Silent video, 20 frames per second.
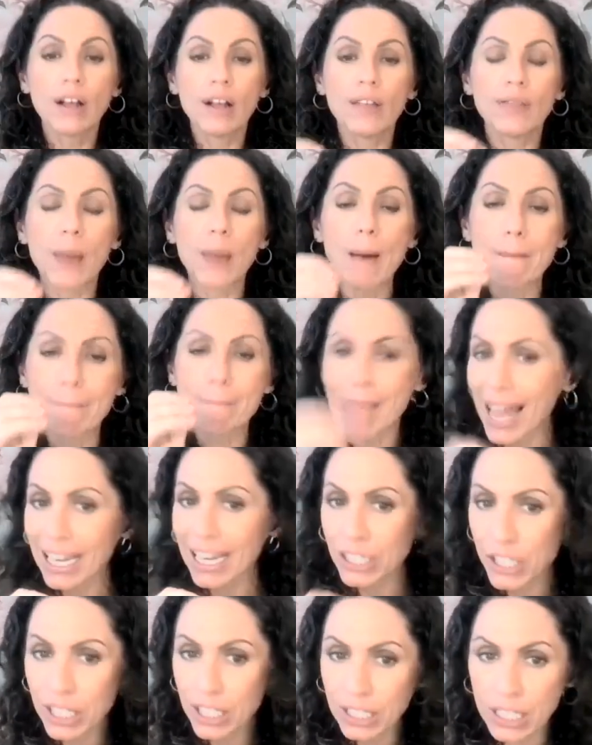The
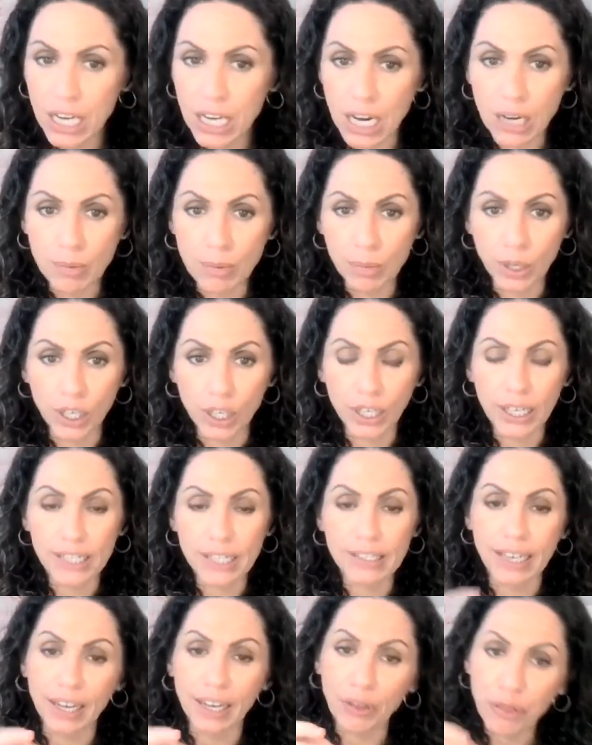magic number is
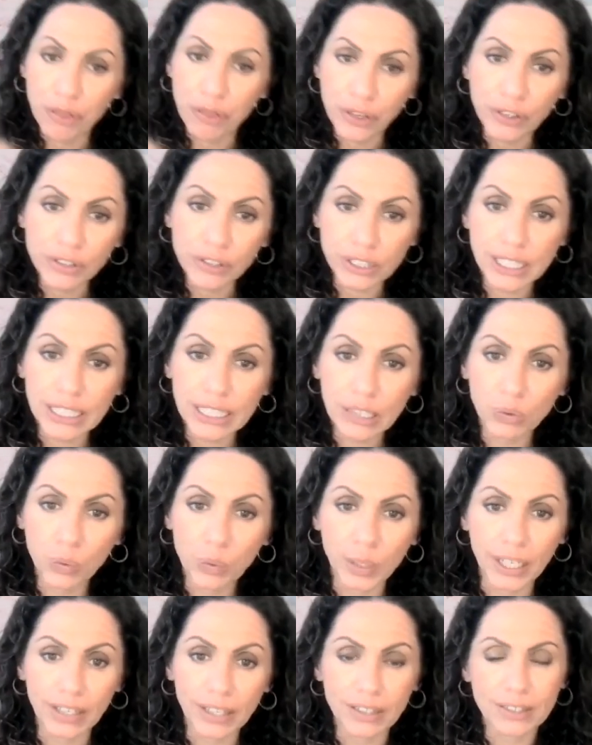like 13
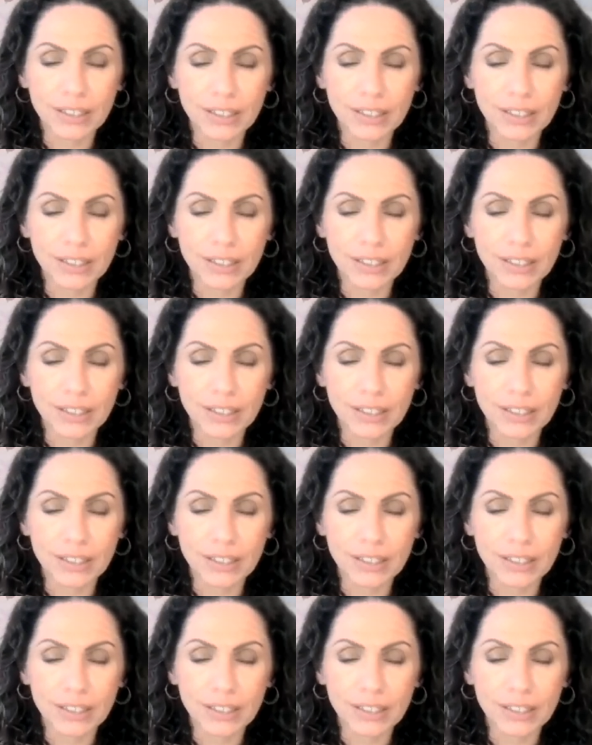weeks.